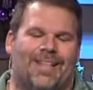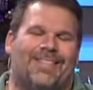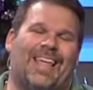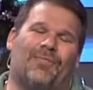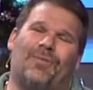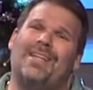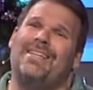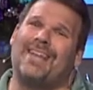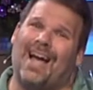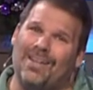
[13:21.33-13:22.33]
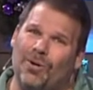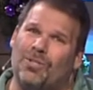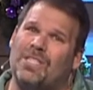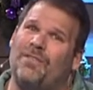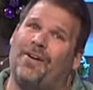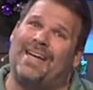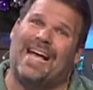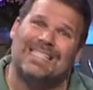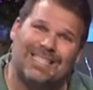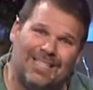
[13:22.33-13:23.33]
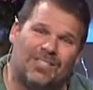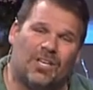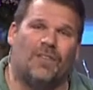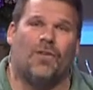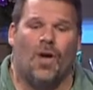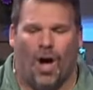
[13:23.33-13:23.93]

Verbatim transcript: that it really dilutes the very essence of,